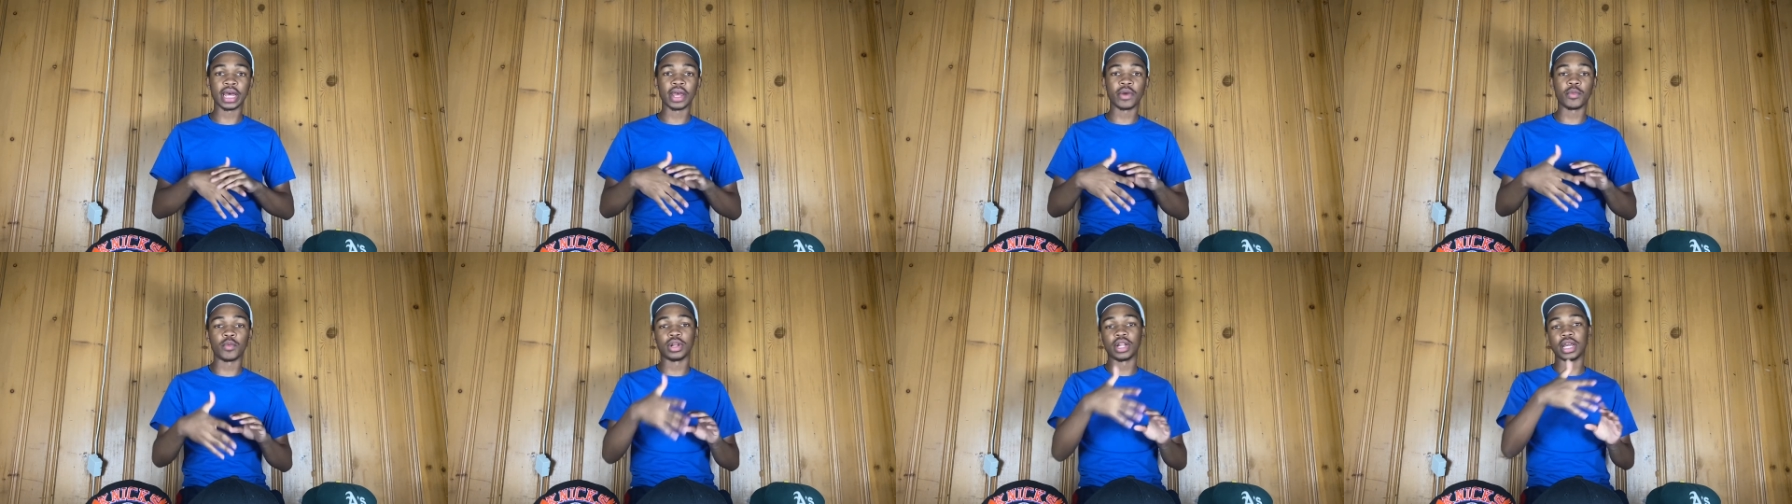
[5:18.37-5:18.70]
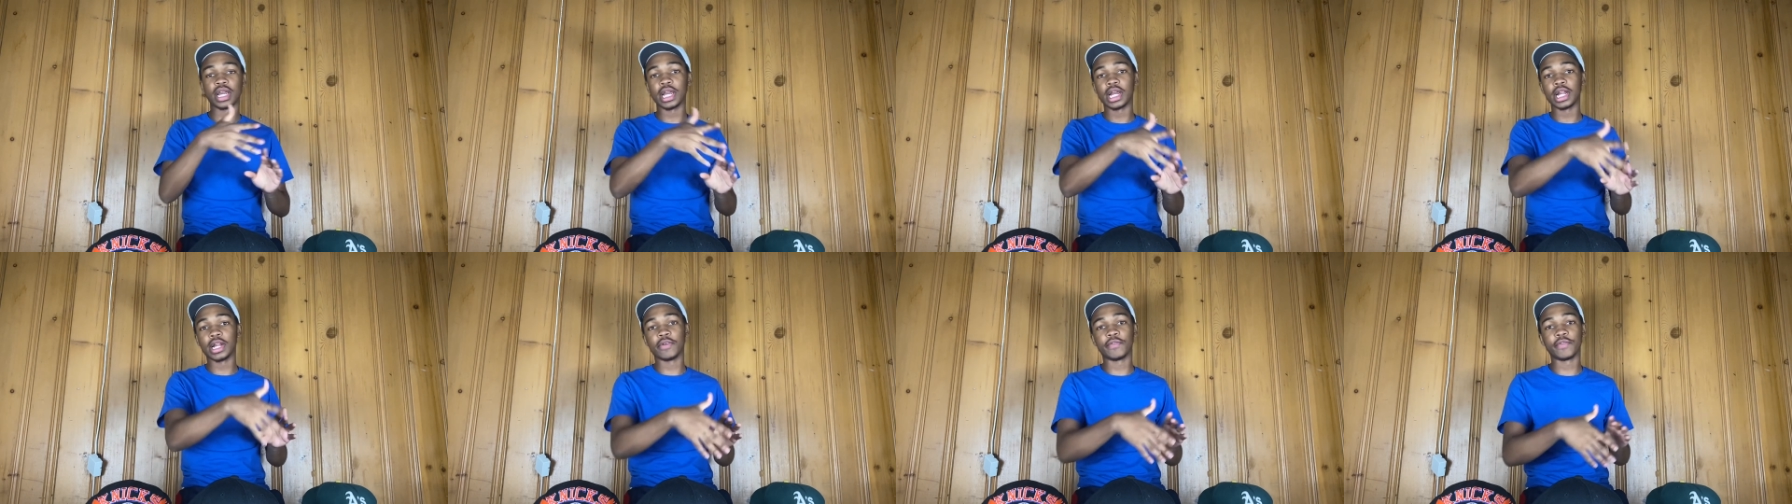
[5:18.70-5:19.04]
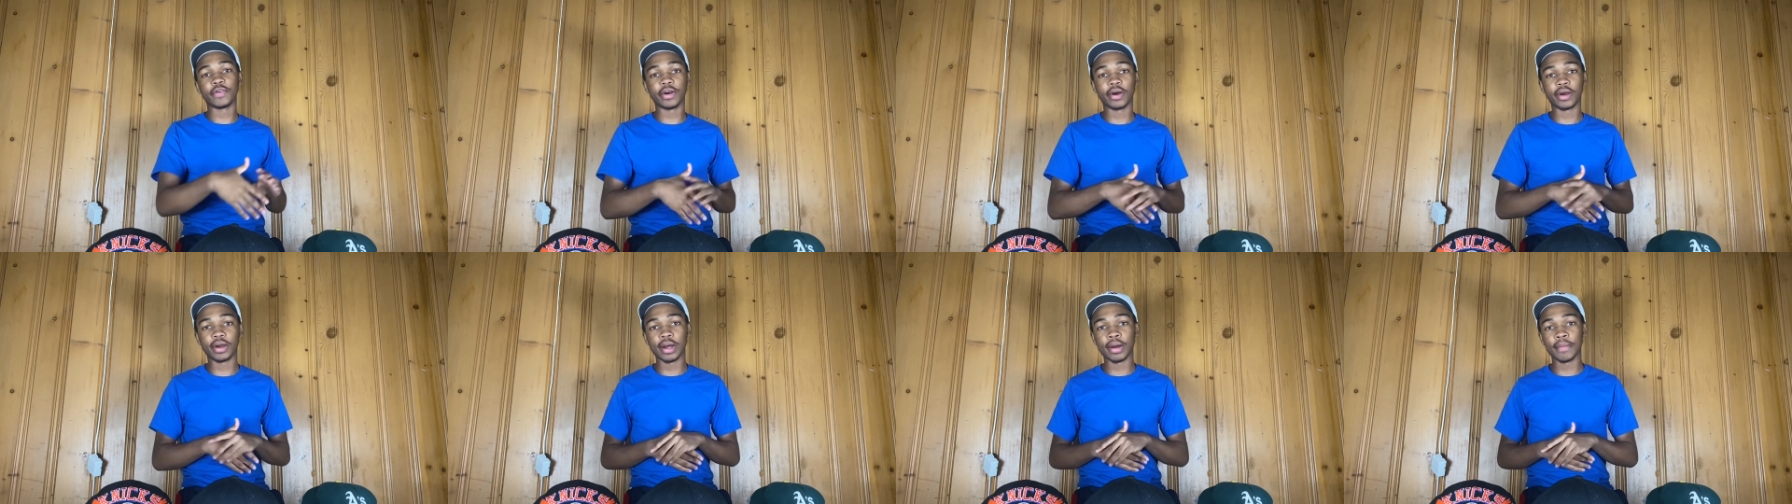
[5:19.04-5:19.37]
And when the
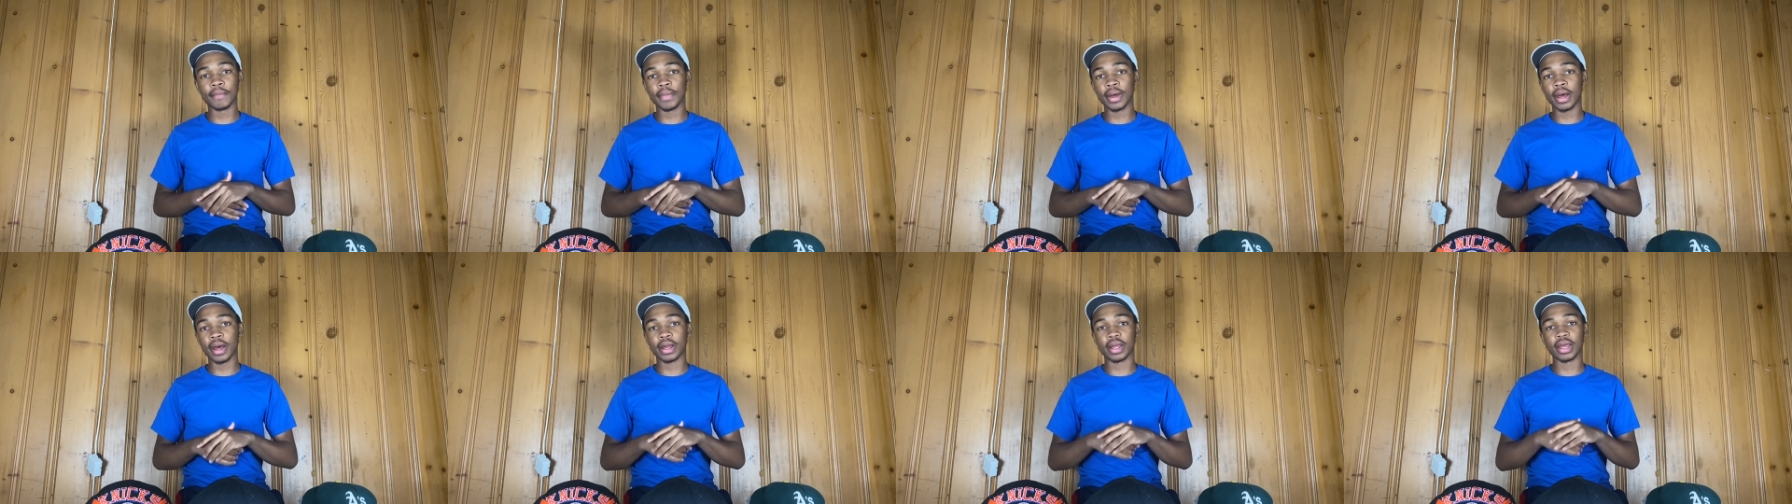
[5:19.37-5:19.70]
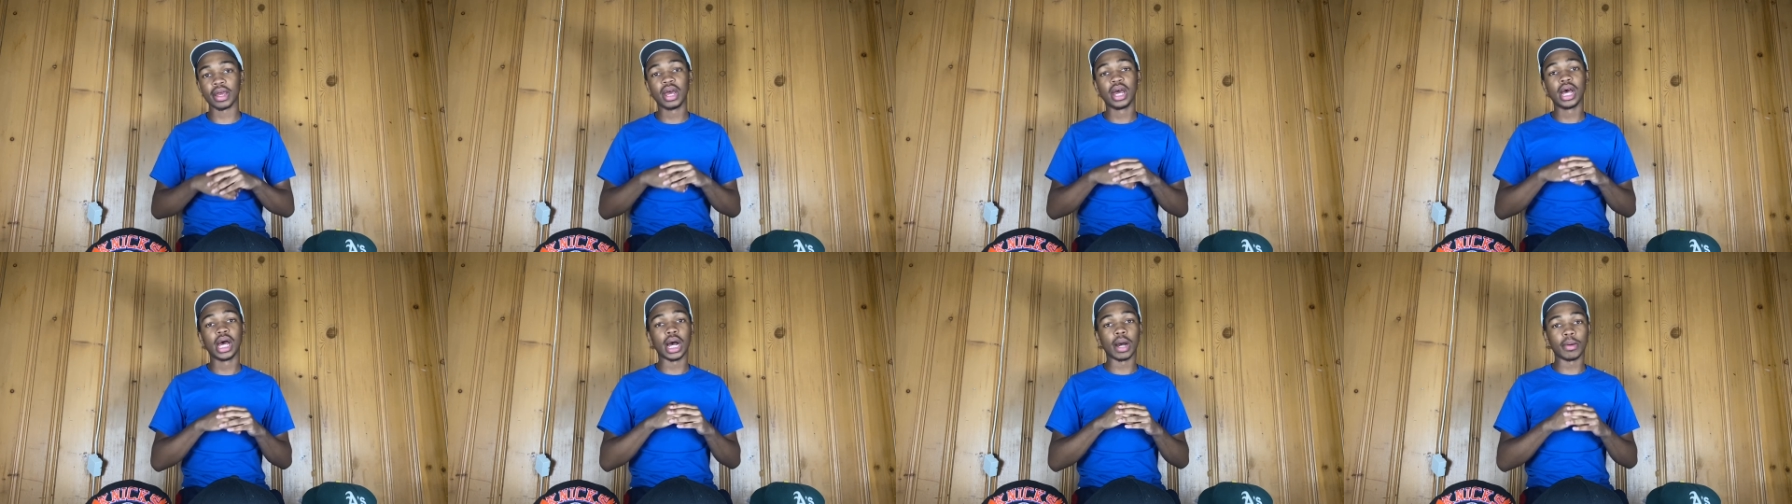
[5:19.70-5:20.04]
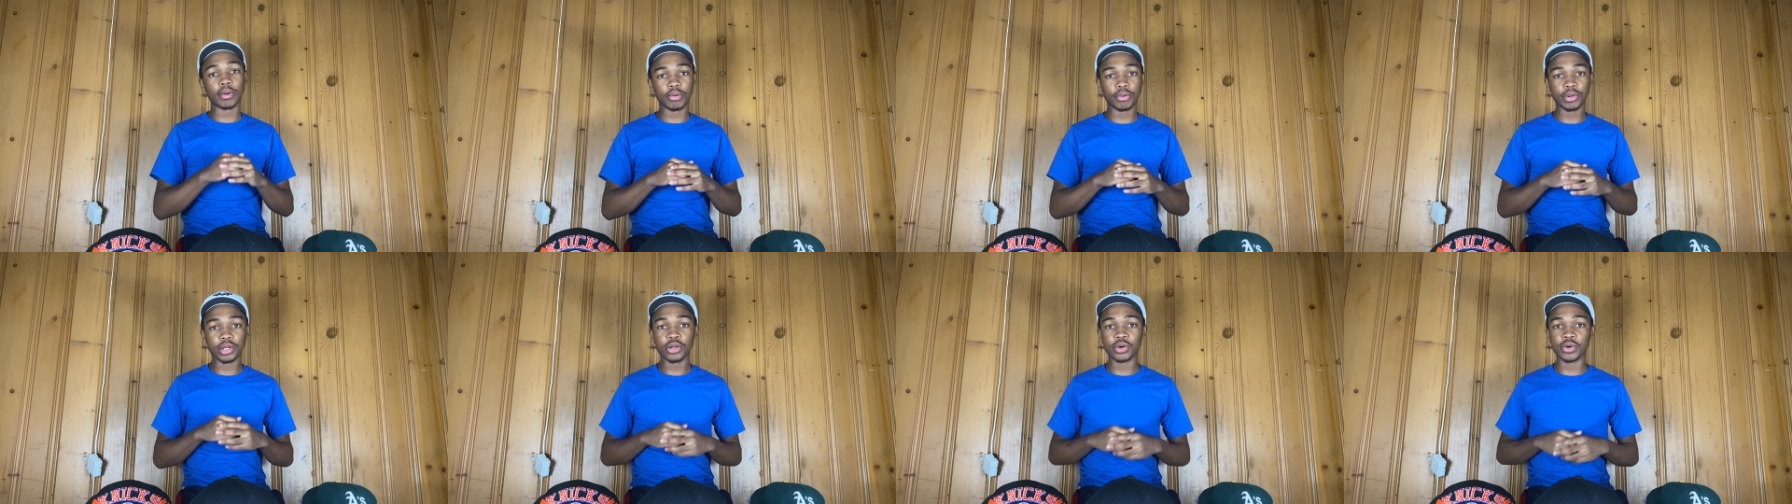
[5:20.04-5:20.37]
NFL come back, I'm going
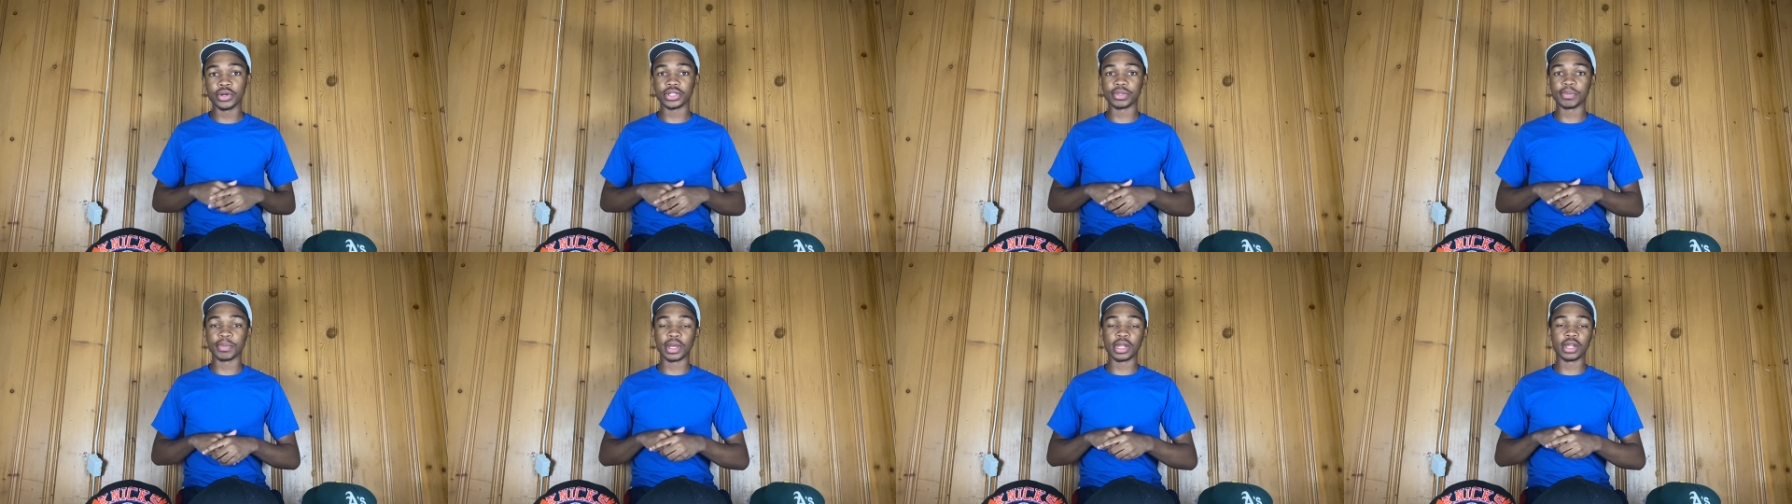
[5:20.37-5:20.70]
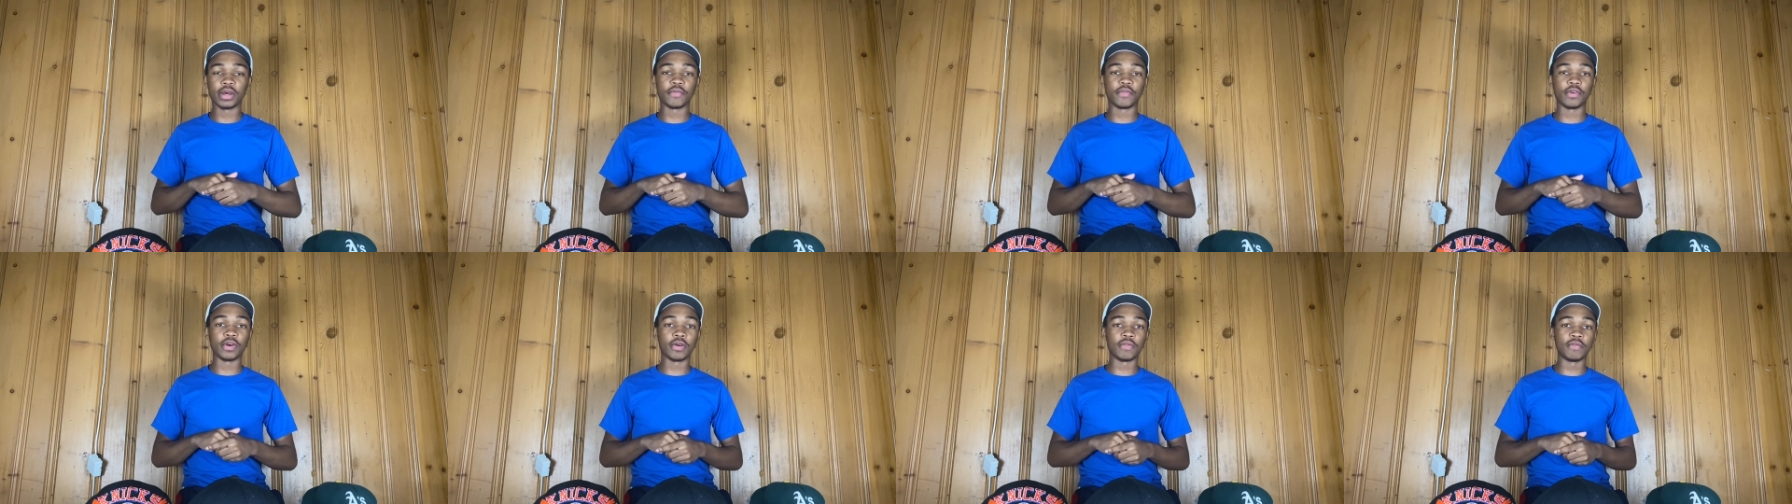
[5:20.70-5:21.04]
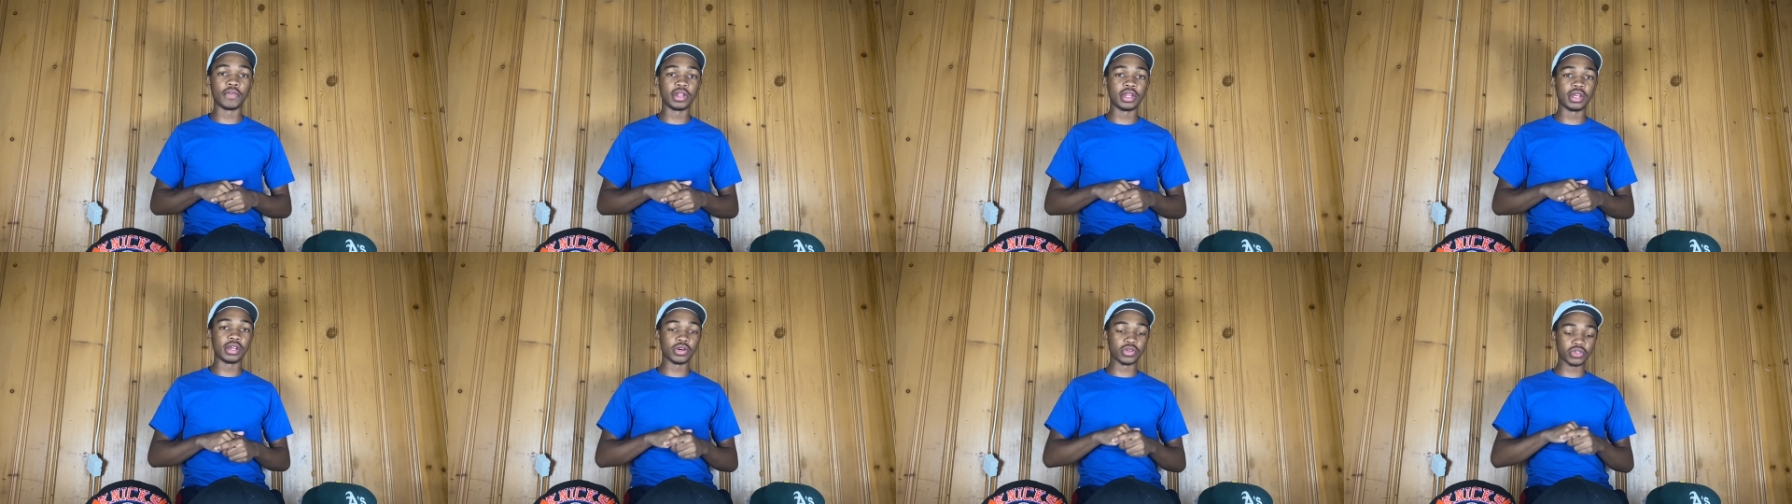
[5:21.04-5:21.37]
to be doing some NFL
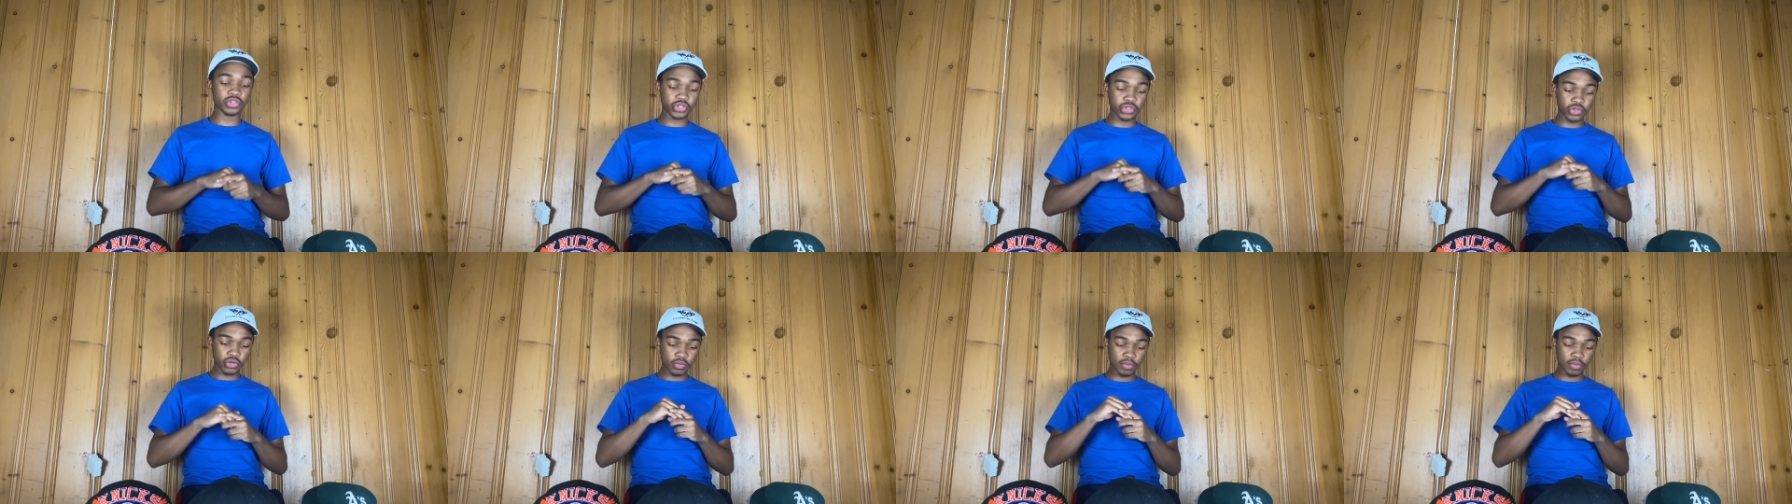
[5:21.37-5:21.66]
videos too.